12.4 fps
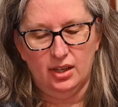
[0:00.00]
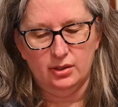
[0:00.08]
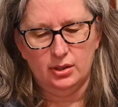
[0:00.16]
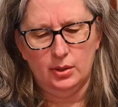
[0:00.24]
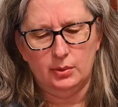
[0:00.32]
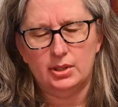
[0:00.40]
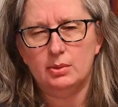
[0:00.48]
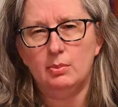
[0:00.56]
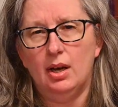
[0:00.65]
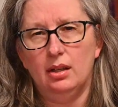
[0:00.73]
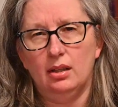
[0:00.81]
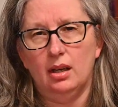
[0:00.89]
also a
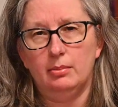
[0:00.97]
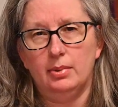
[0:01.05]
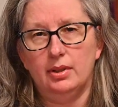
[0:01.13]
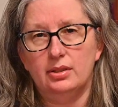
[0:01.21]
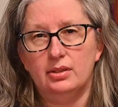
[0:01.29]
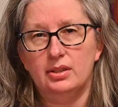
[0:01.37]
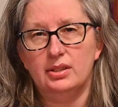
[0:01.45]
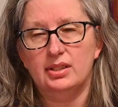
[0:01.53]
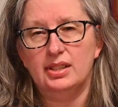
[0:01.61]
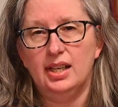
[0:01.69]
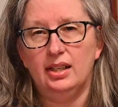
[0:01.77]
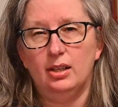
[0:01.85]
small library, so
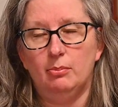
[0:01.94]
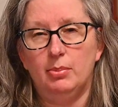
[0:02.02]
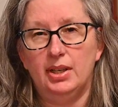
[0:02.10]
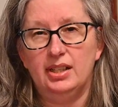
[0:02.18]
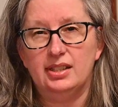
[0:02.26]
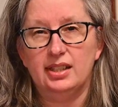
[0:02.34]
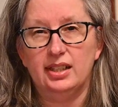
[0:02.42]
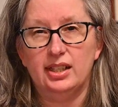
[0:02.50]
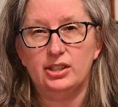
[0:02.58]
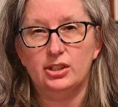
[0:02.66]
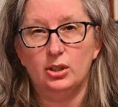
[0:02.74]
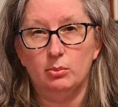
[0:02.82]
there's not a big
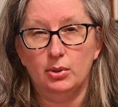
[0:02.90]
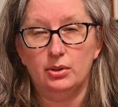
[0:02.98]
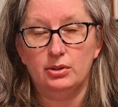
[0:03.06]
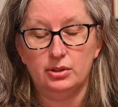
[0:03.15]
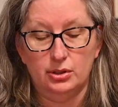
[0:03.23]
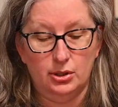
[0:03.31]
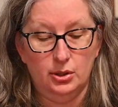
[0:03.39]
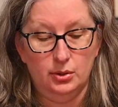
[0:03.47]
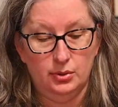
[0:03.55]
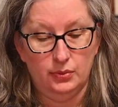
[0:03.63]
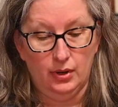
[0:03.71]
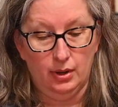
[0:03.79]
selection of books to
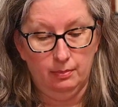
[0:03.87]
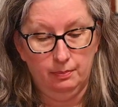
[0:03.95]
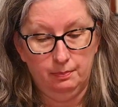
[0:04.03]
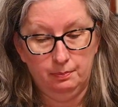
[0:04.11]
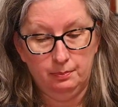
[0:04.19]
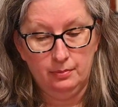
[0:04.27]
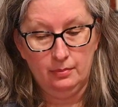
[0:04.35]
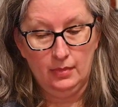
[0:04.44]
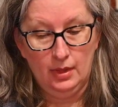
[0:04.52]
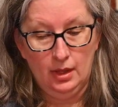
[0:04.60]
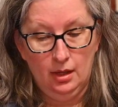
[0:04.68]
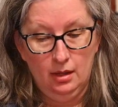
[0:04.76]
choose from.
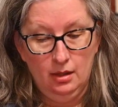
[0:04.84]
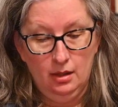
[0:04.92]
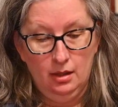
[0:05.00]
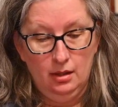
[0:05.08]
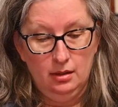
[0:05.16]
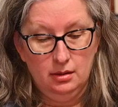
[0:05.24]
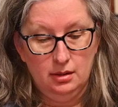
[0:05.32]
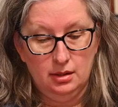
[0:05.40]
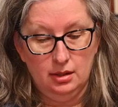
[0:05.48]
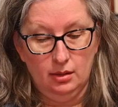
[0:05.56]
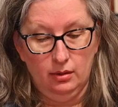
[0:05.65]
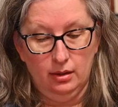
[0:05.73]

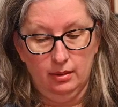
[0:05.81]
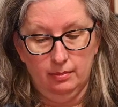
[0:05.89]
So,